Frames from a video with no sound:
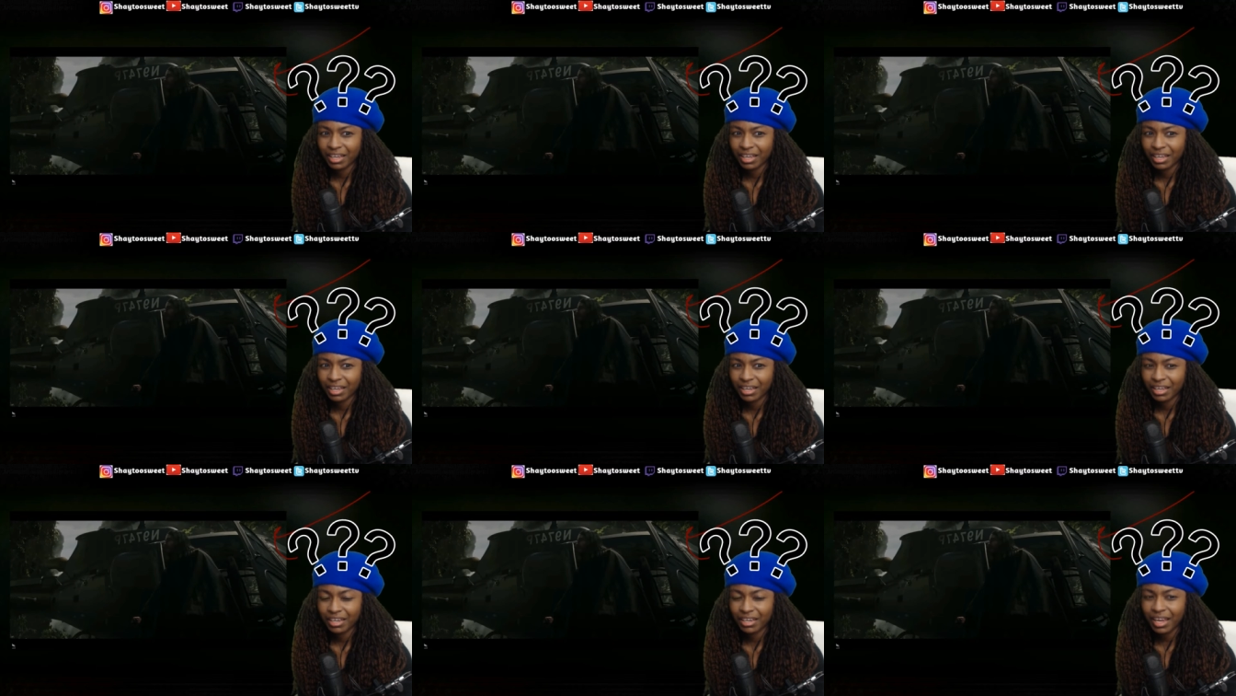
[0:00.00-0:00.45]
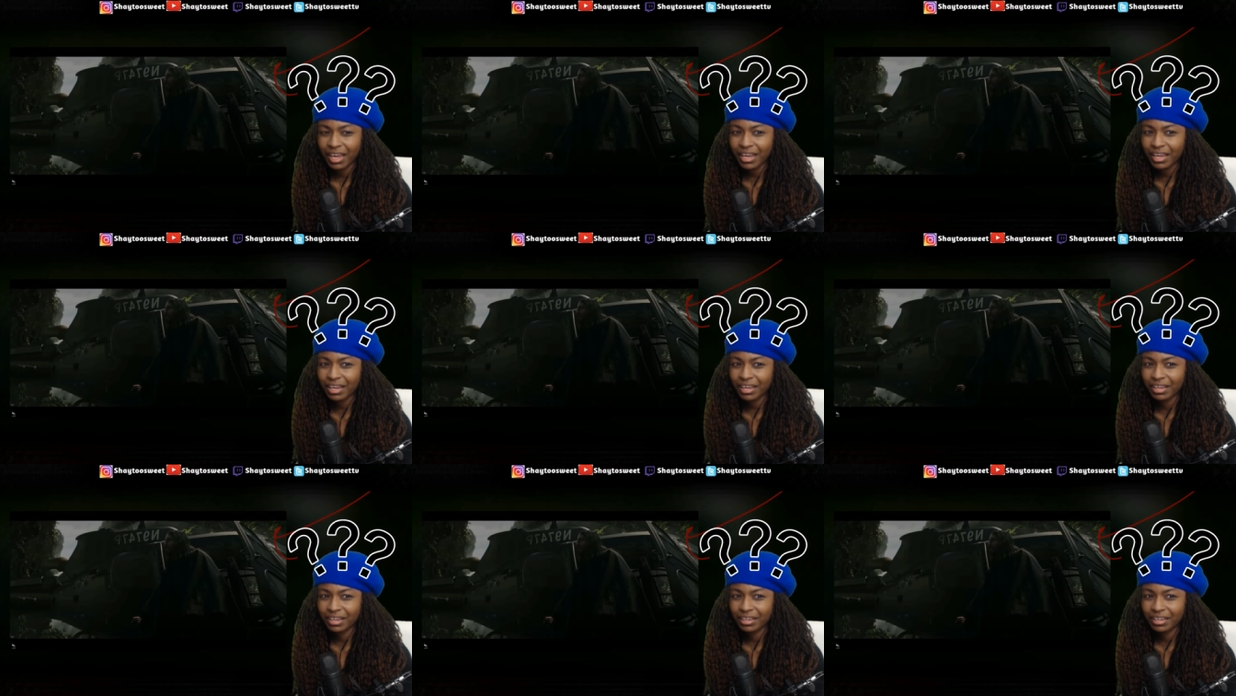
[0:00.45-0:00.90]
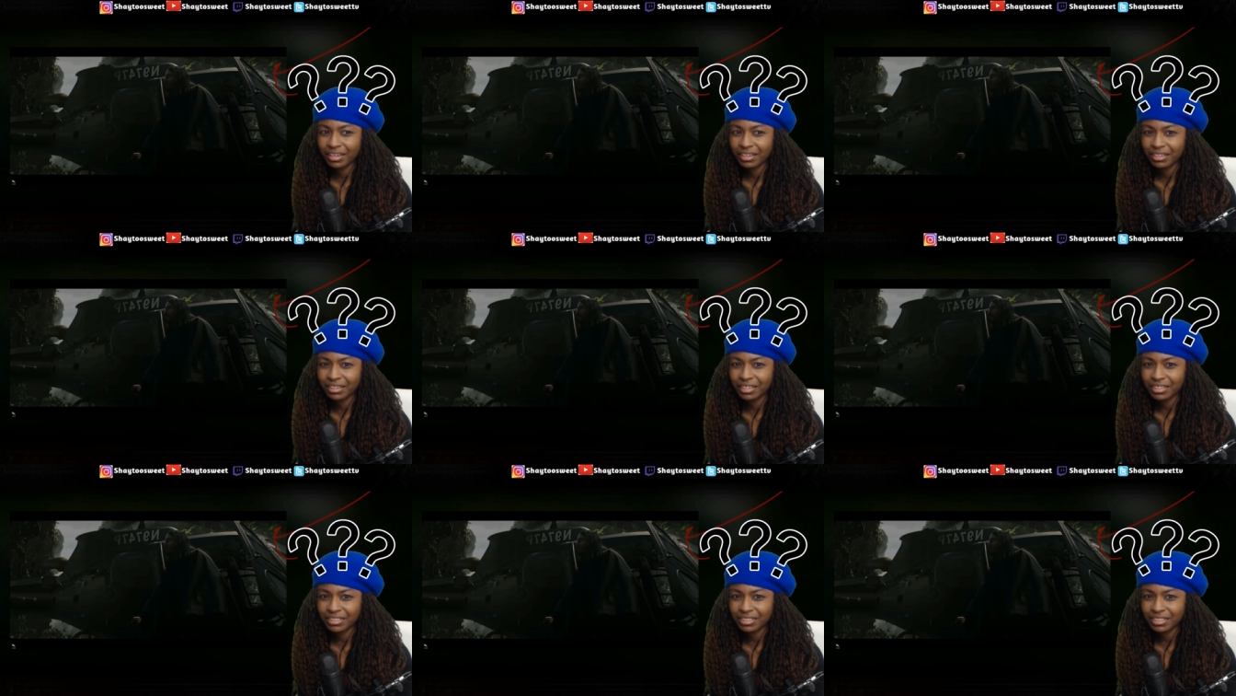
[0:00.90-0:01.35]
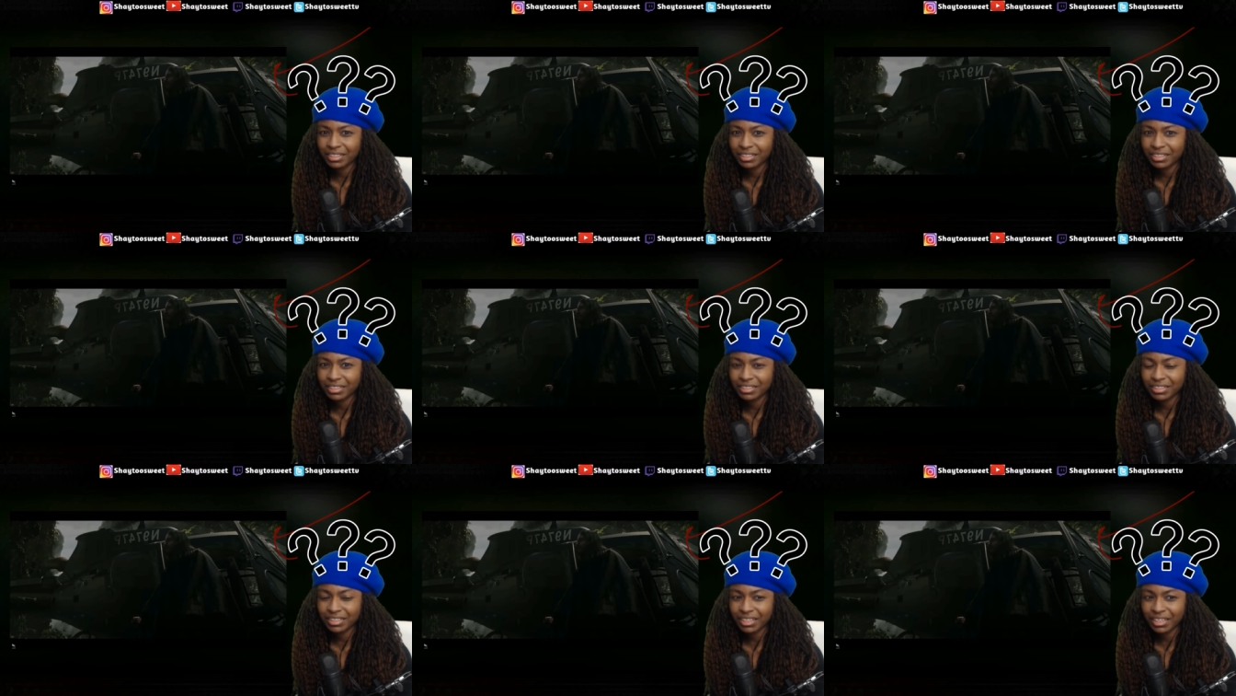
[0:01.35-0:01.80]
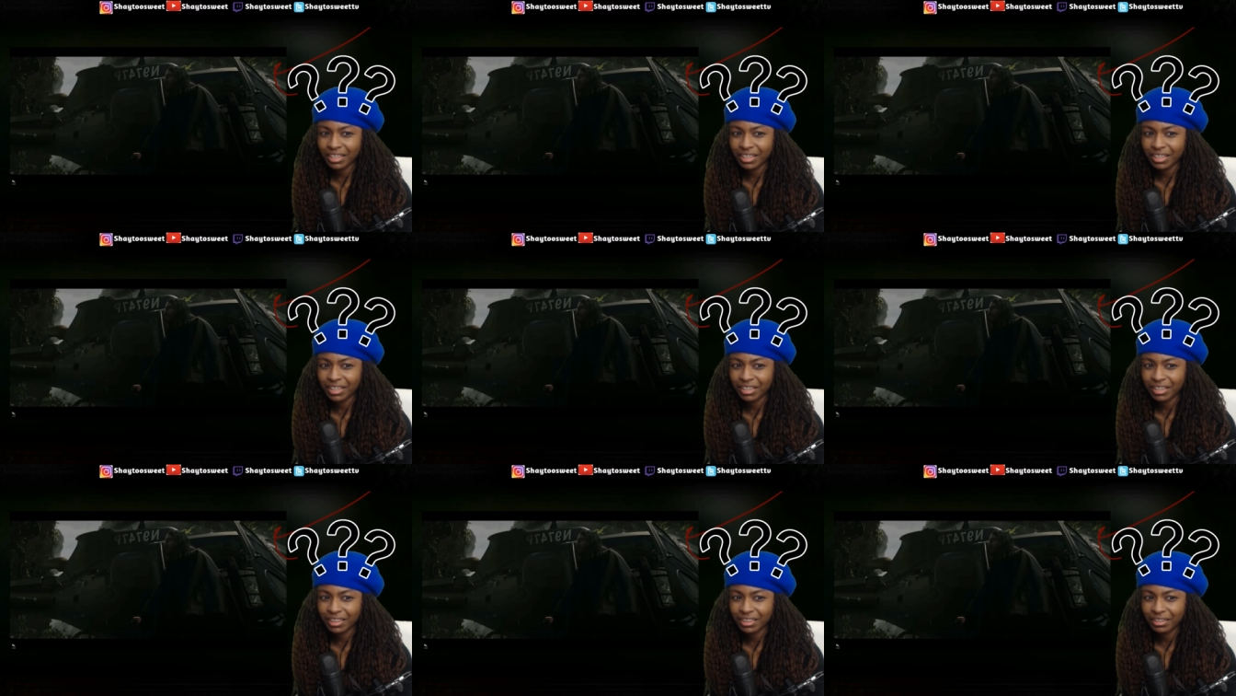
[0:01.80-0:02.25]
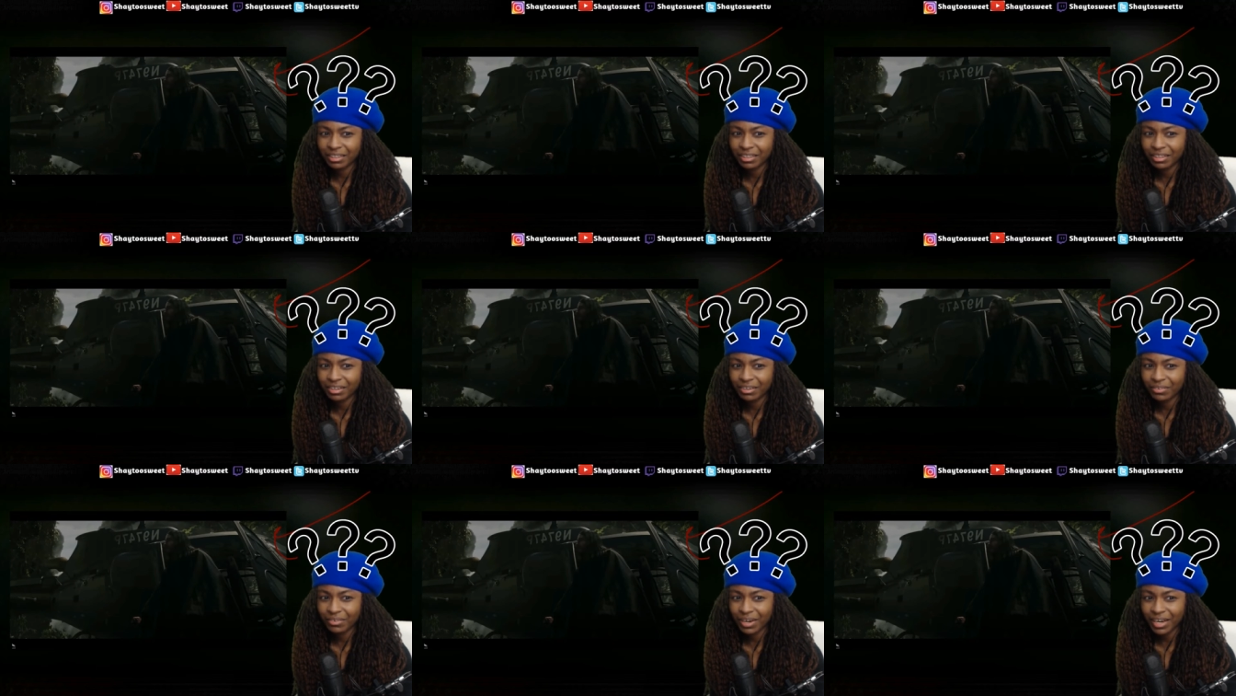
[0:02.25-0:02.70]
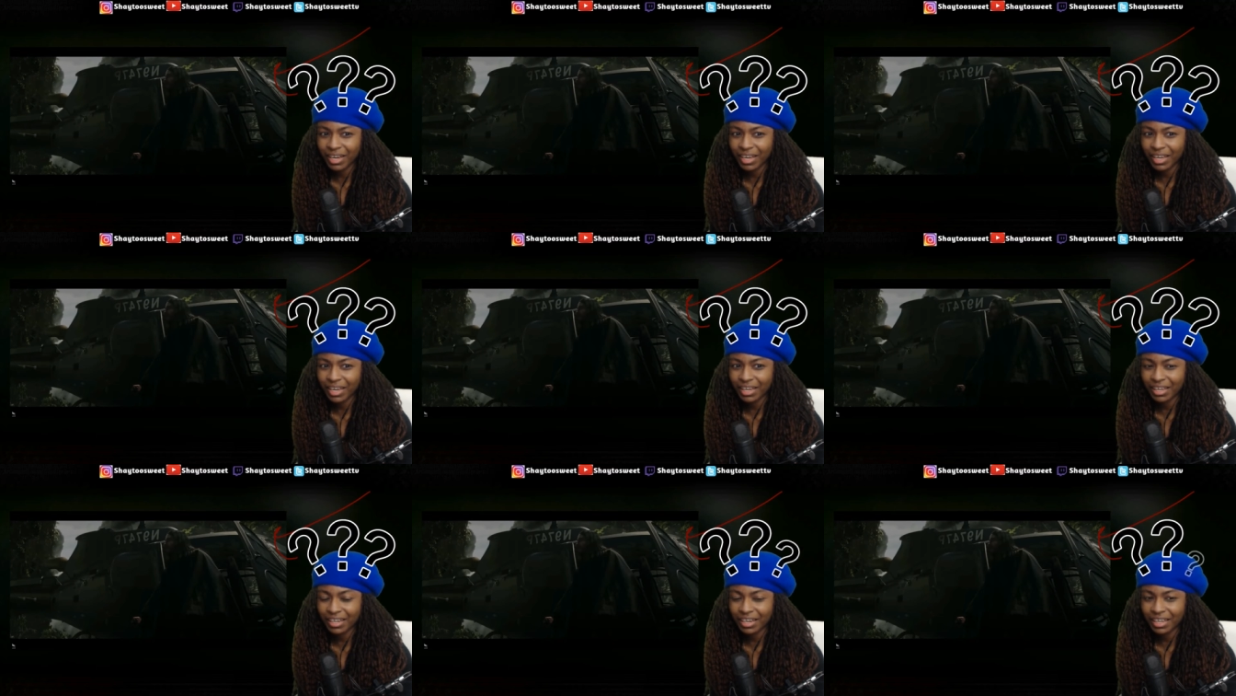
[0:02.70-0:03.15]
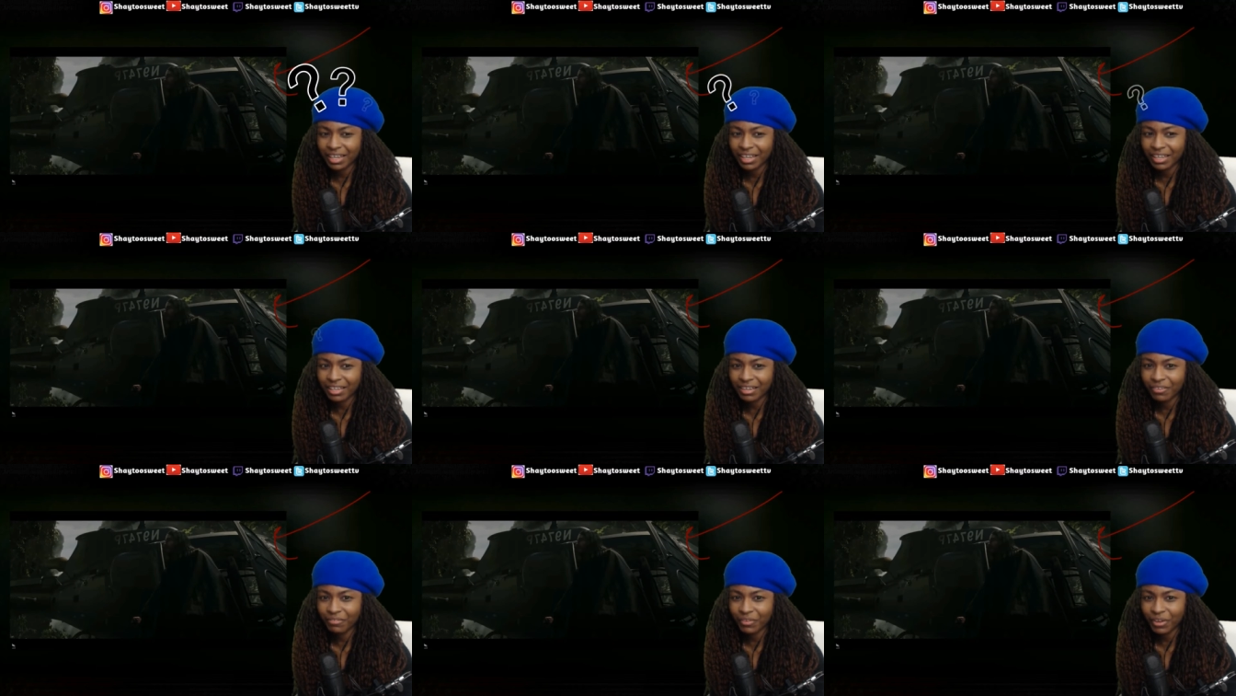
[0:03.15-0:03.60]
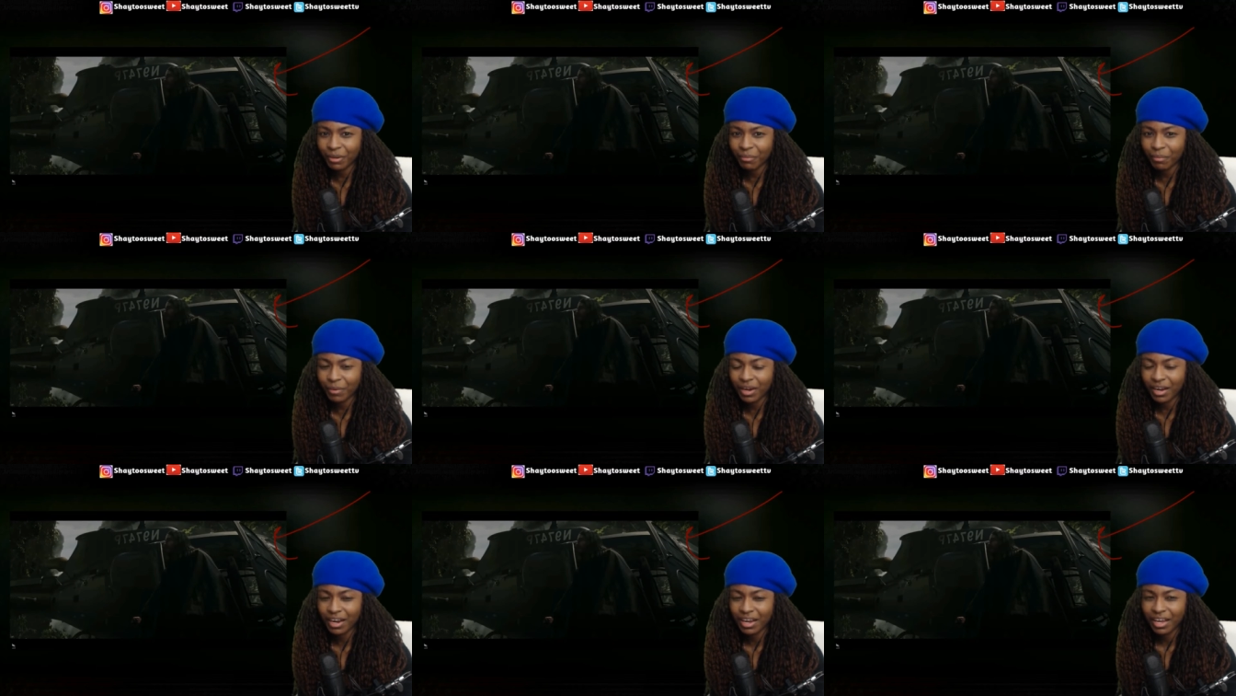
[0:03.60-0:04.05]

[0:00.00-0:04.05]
Like, because of the teeth, right? Like, he a vampire.